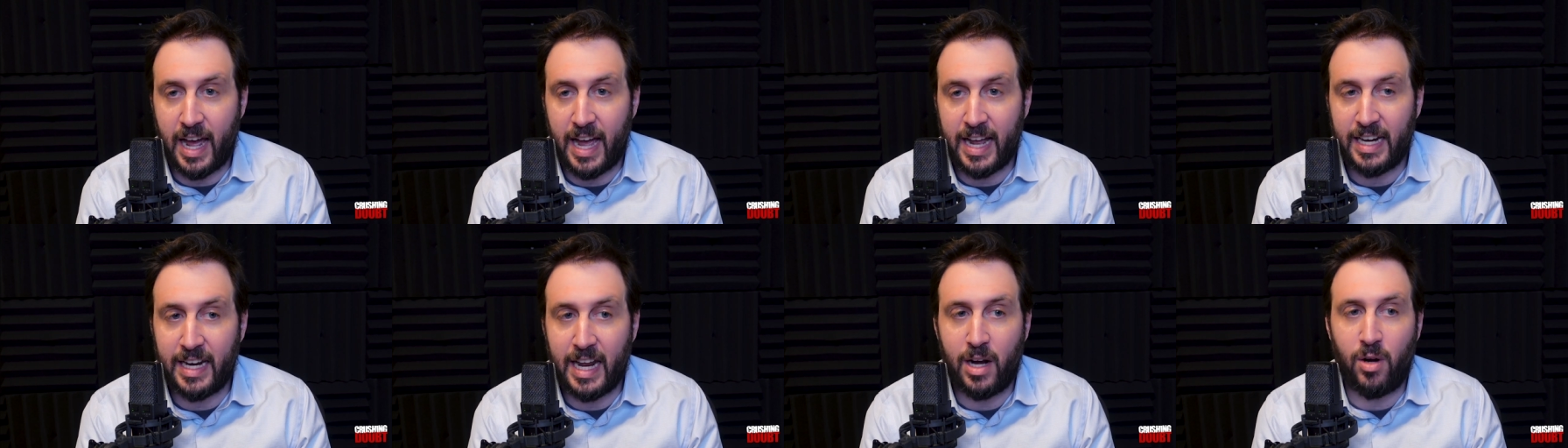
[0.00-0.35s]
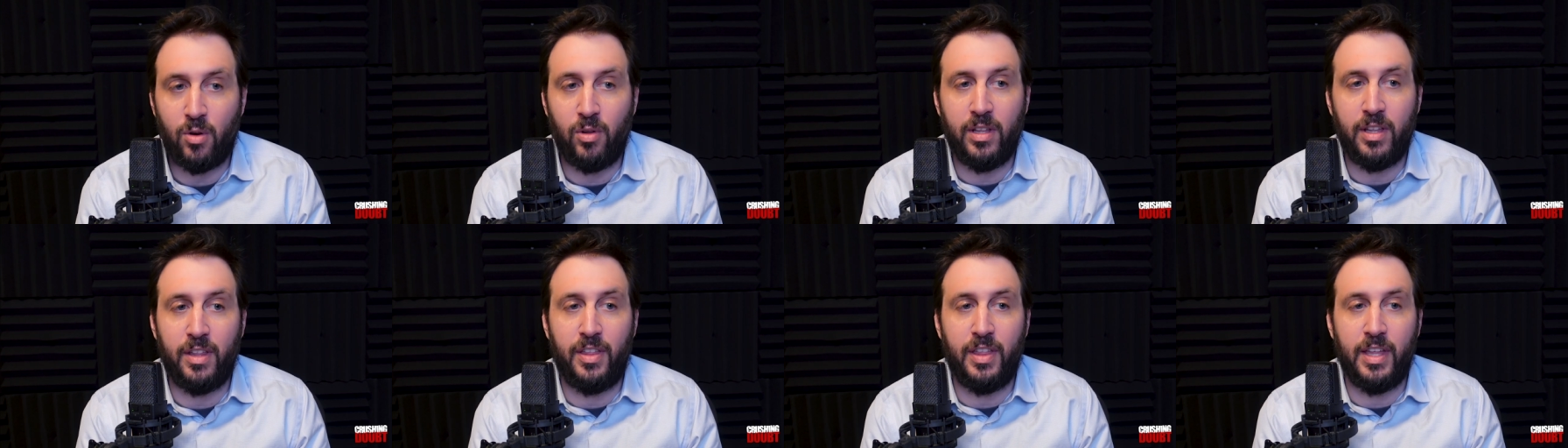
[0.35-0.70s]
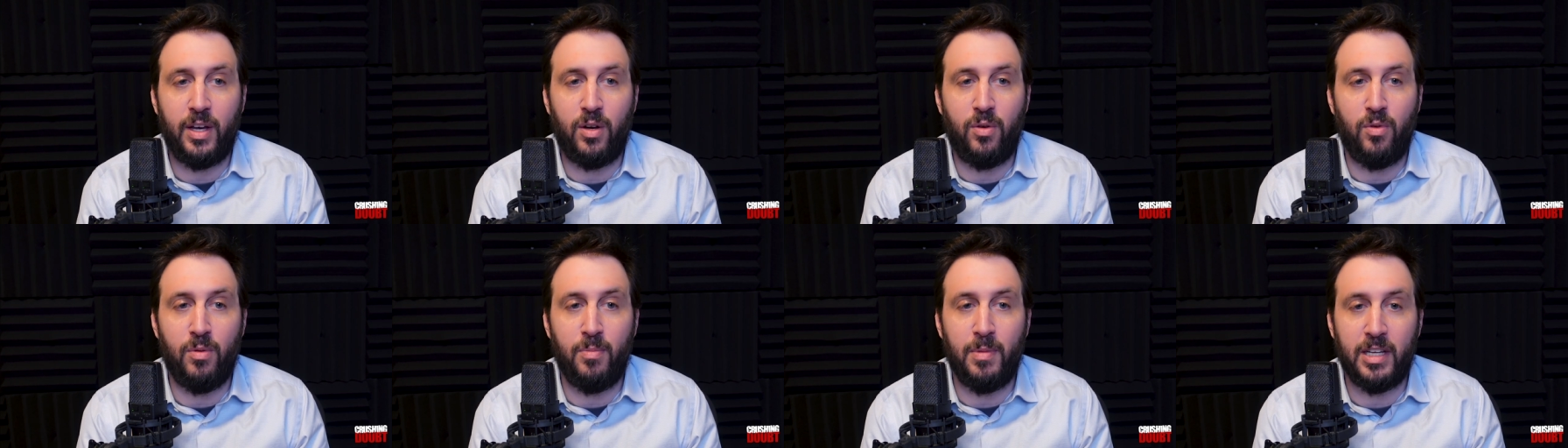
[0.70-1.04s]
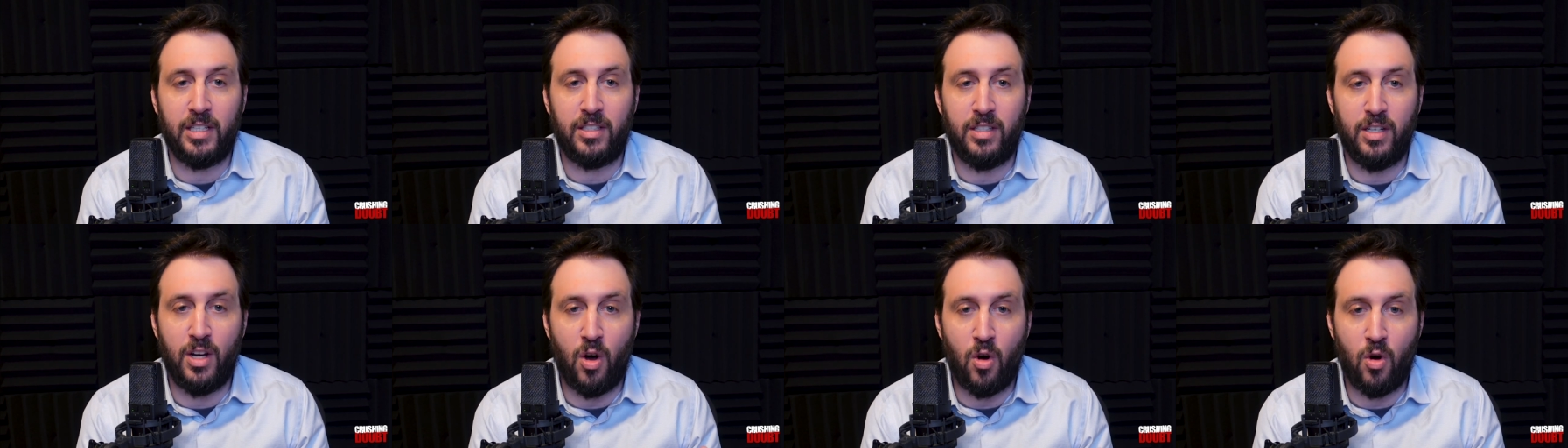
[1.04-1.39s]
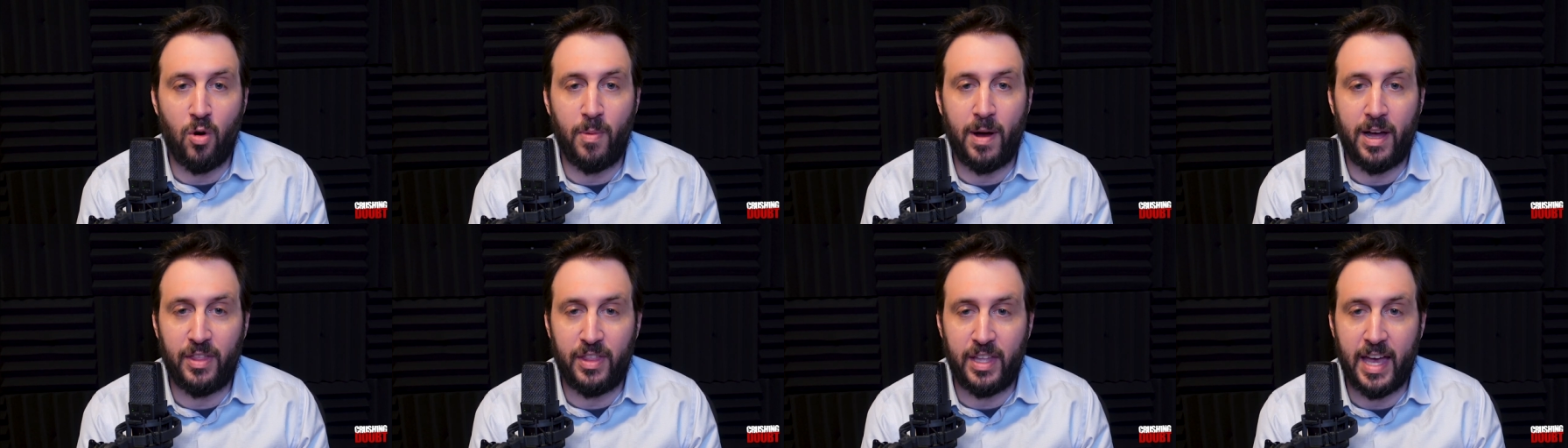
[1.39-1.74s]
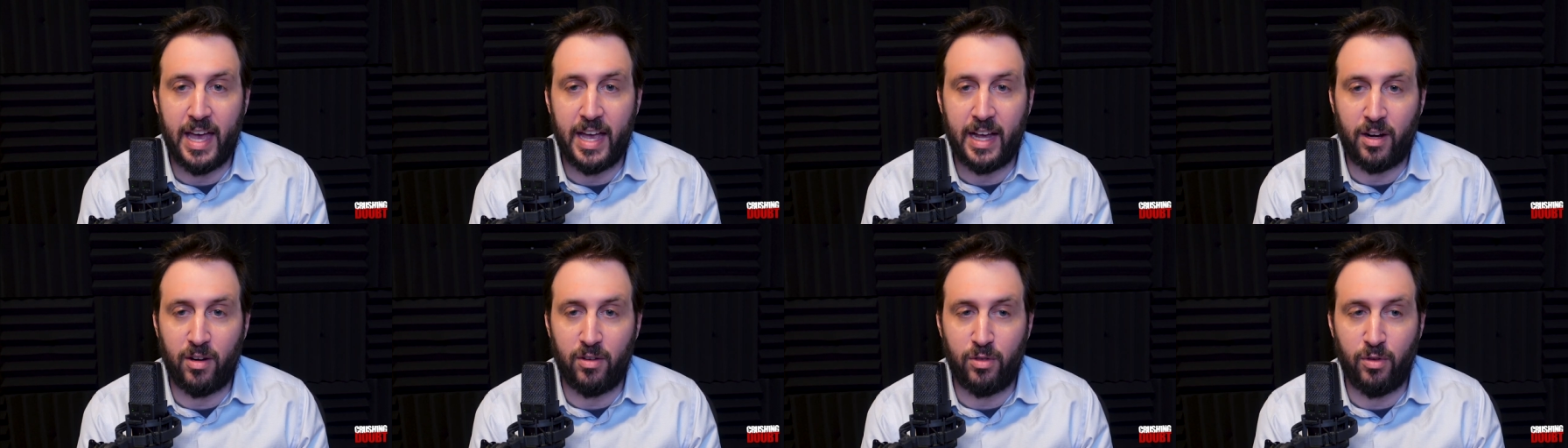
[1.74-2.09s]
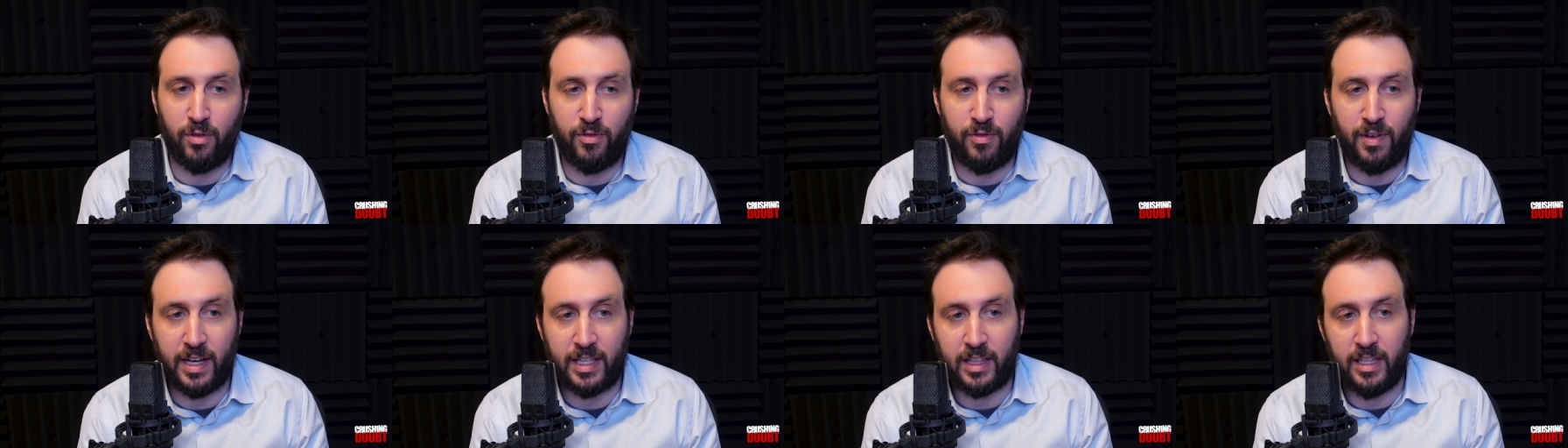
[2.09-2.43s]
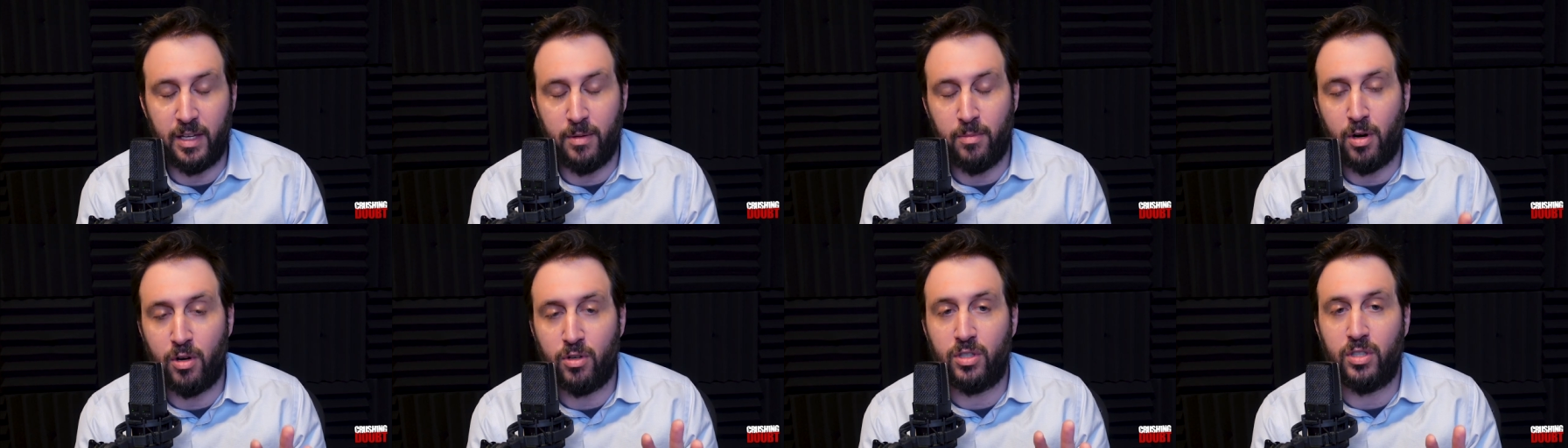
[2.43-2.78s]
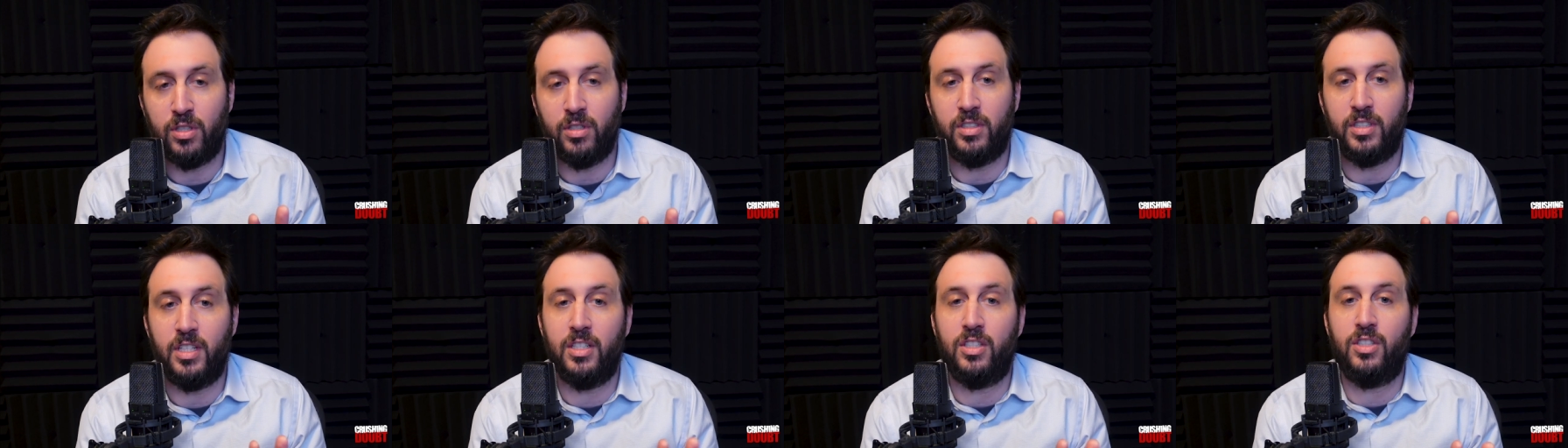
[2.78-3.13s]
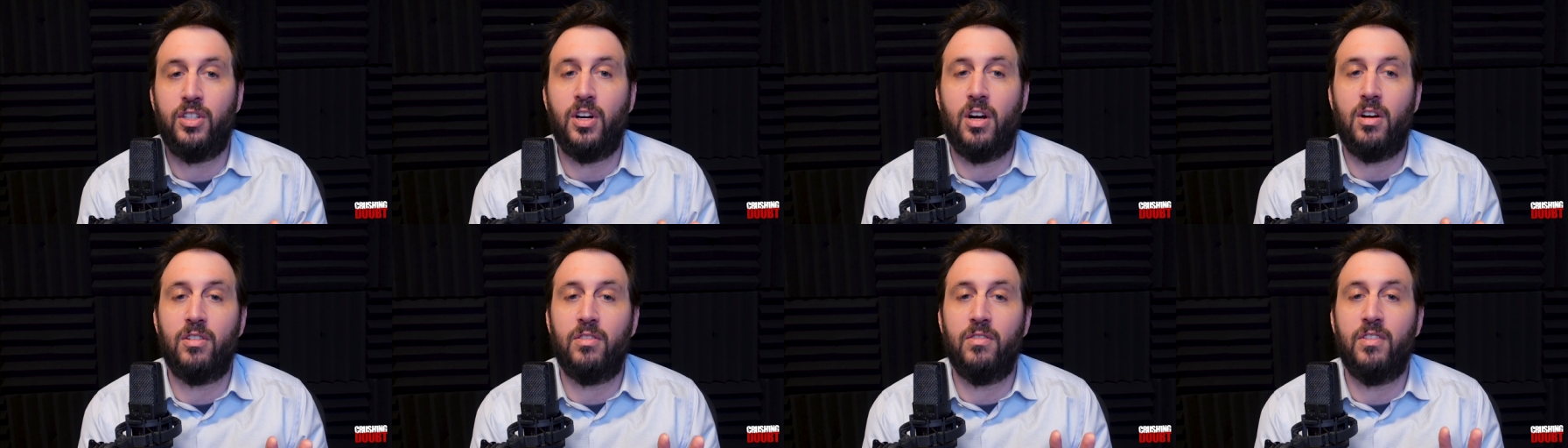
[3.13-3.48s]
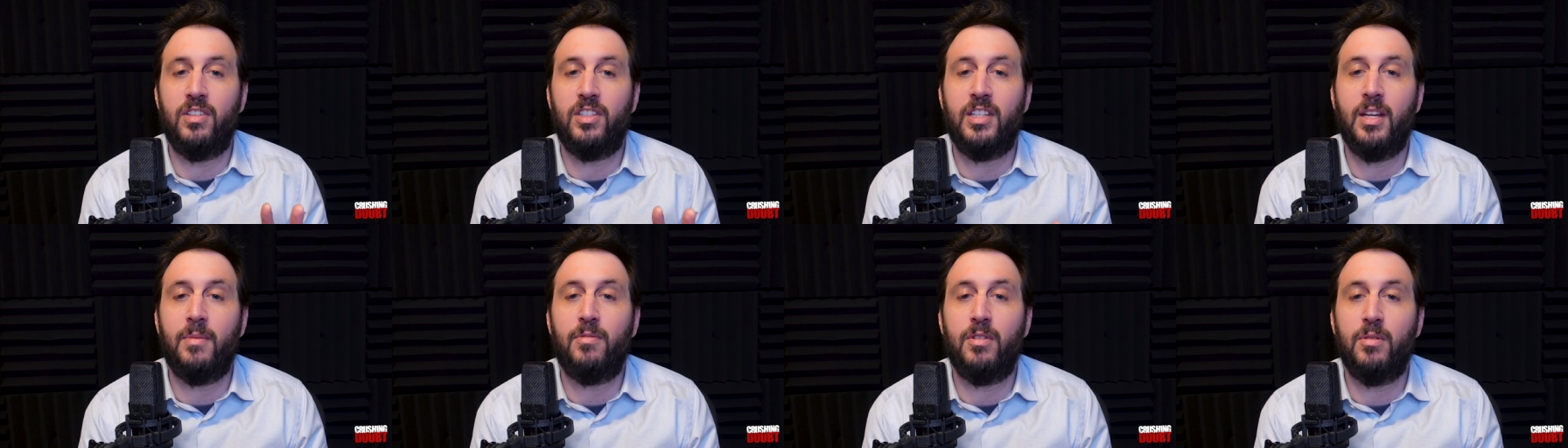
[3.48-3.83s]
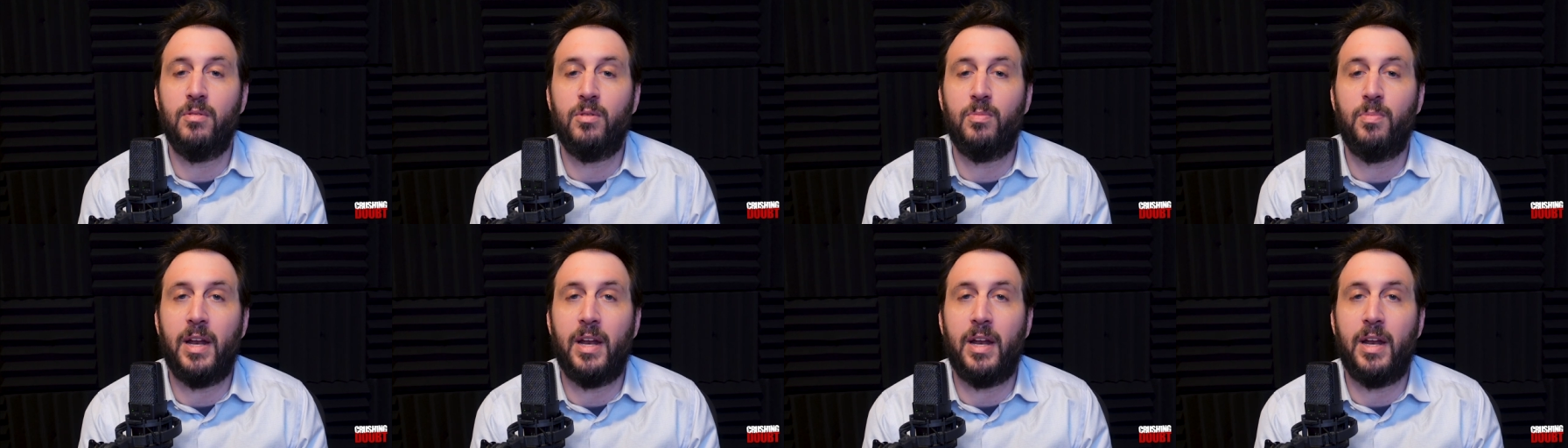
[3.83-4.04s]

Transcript: I not only think we must know about the anger to affect the emotional discharge of the symptoms,